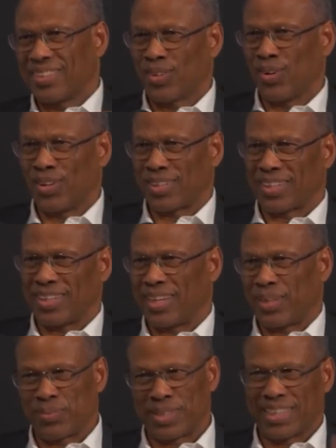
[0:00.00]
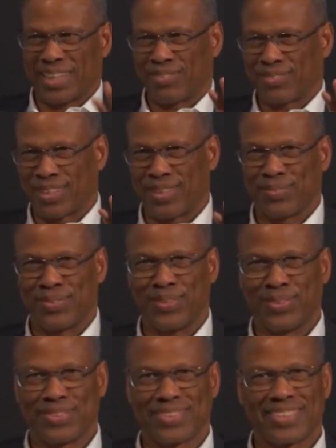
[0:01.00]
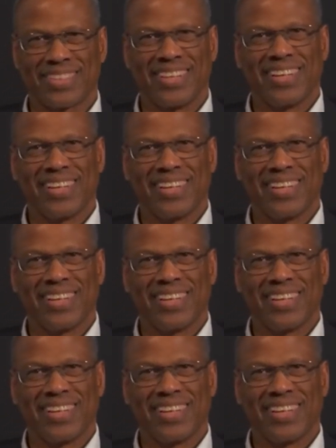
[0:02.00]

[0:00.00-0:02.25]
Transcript: call collect. We didn't have cell phones.